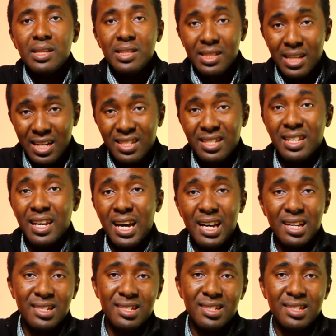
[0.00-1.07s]
Yes, he
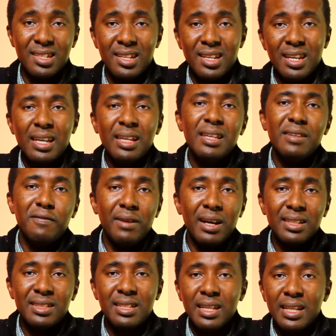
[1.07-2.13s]
has. In
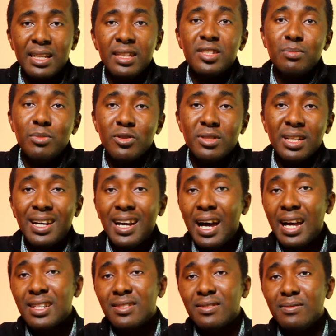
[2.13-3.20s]
fact, his music
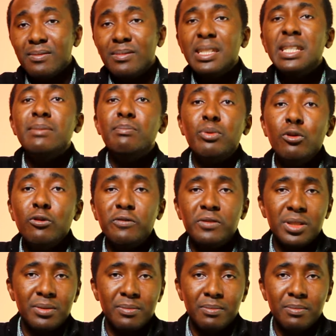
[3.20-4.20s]
has improved